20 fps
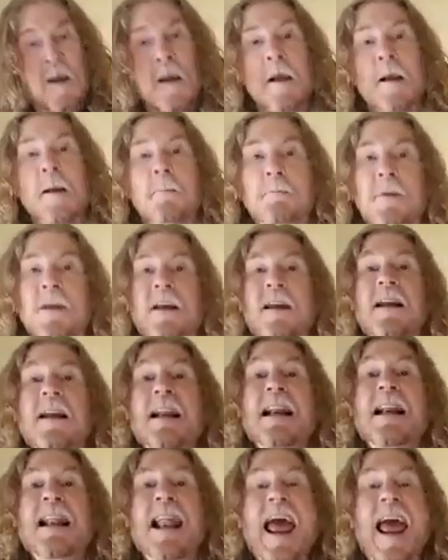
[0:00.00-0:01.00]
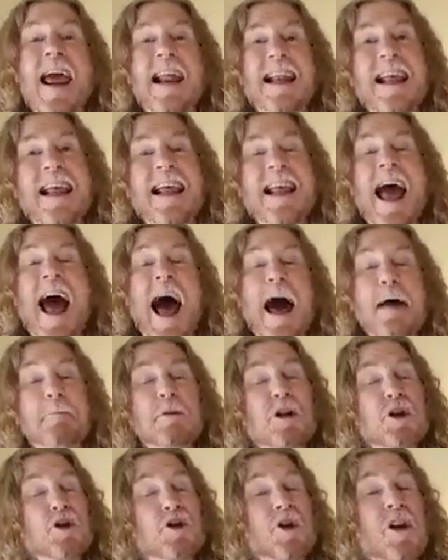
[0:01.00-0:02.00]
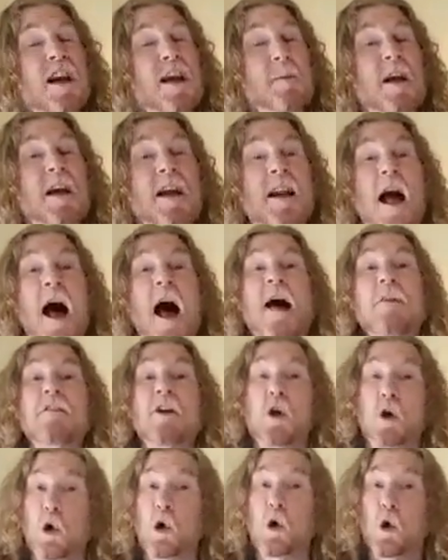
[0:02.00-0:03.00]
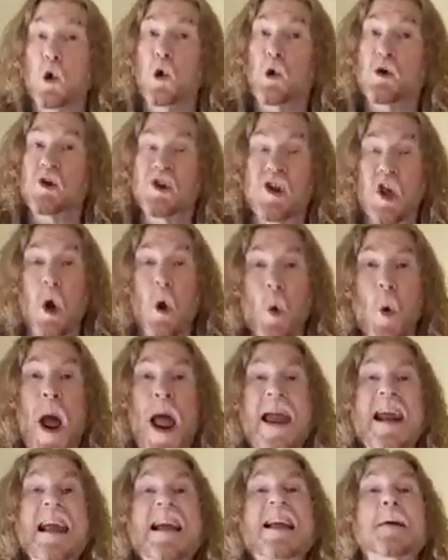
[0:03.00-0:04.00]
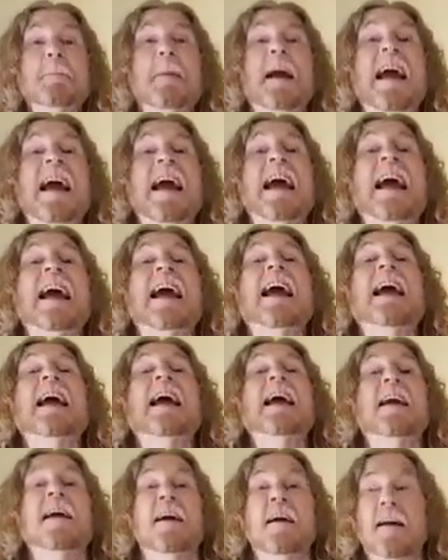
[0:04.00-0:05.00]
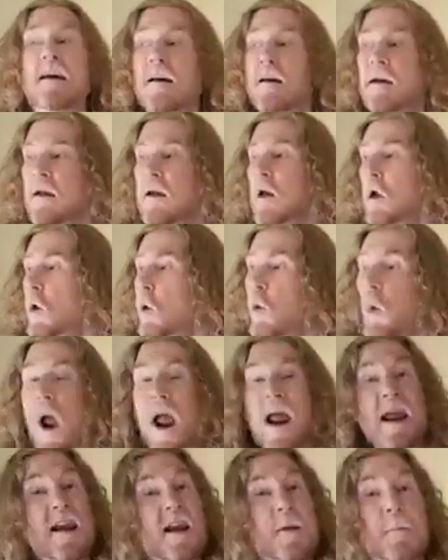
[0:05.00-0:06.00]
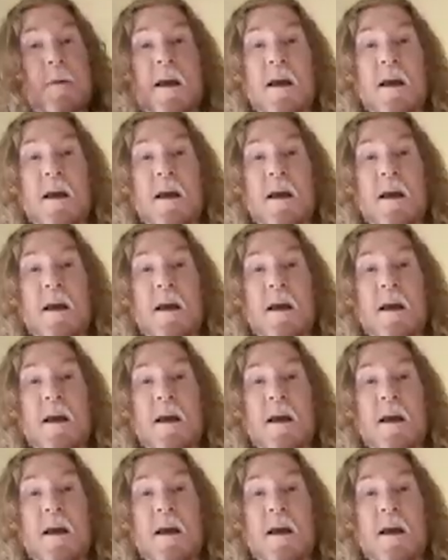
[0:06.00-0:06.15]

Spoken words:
Been lately I've been dreaming of you, so wake me, wake me.